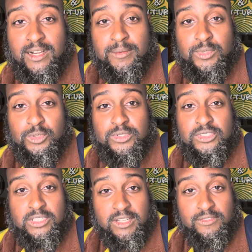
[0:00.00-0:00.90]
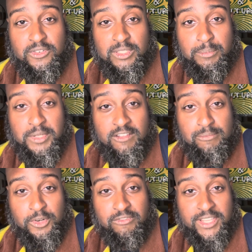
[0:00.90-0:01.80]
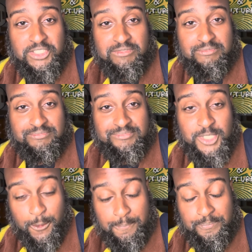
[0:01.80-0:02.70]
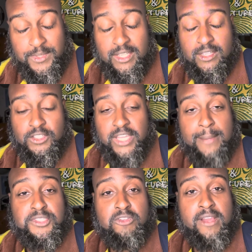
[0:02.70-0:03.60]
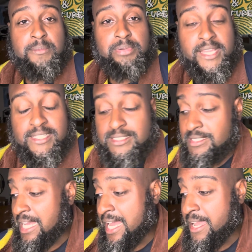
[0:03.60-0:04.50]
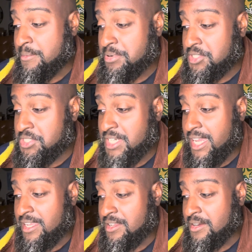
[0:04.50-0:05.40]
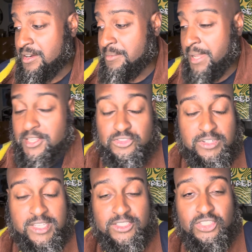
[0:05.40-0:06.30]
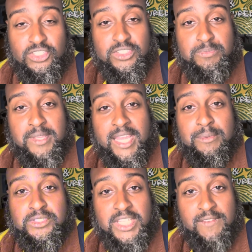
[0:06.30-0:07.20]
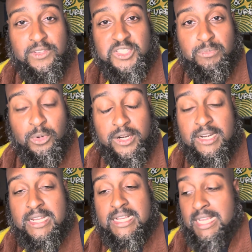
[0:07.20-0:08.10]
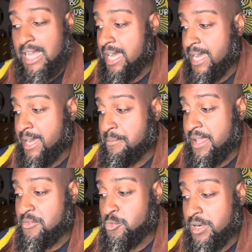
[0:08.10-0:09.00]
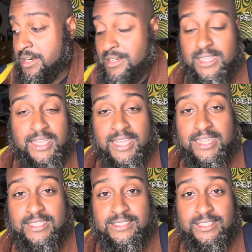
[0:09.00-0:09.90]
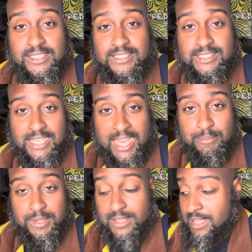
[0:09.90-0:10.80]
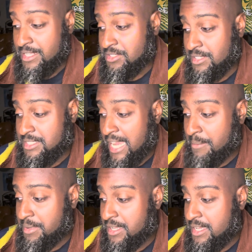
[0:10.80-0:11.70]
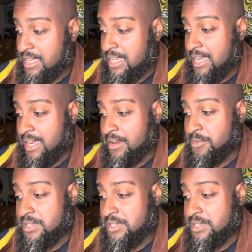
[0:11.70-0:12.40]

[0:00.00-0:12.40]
who's just looking for a bit of motivation. So you came to the right place. I appreciate your patronage, just being able to give your support. And we're going to get into this topic. And so the topic we're